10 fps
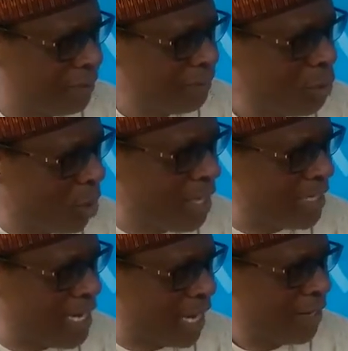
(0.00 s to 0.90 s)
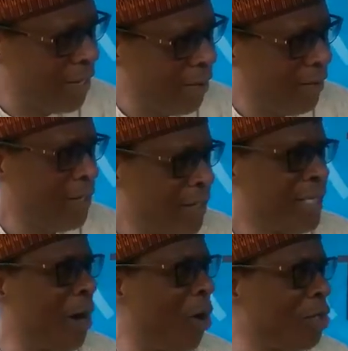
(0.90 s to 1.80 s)
you understand?
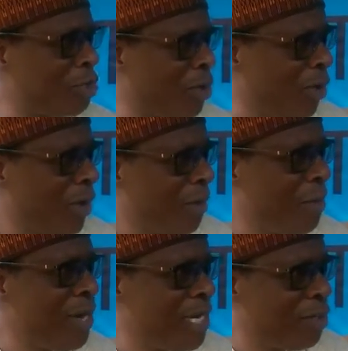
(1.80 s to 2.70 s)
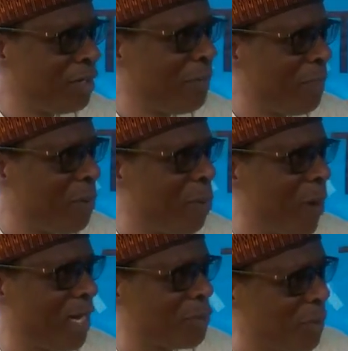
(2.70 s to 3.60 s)
Then also bring those people who
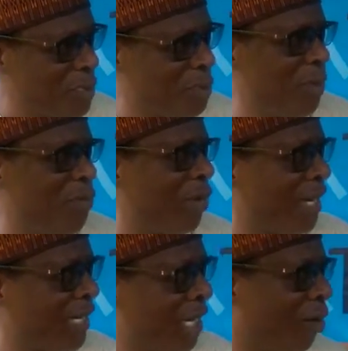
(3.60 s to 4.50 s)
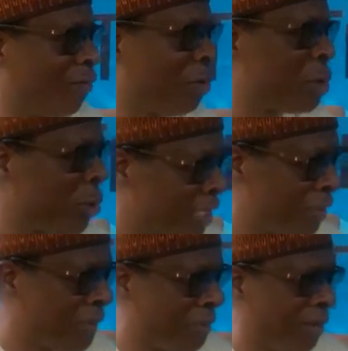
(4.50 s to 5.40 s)
are responsible for the death of those 20
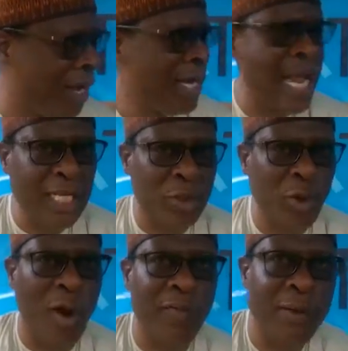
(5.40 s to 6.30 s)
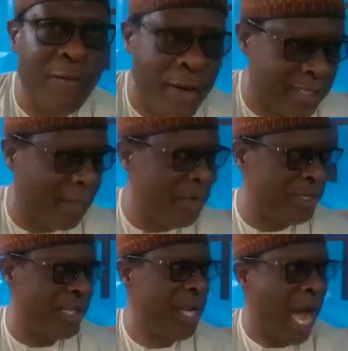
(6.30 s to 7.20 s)
people. Let the 2 of them face the
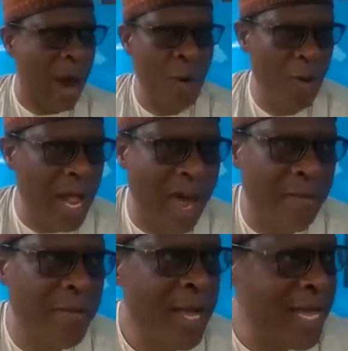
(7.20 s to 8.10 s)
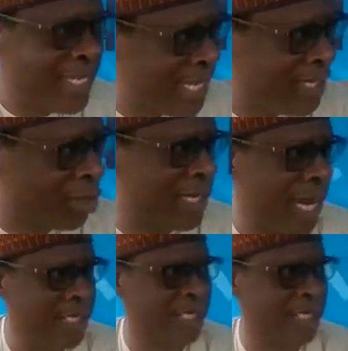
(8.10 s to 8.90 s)
music, and we will have a sane society.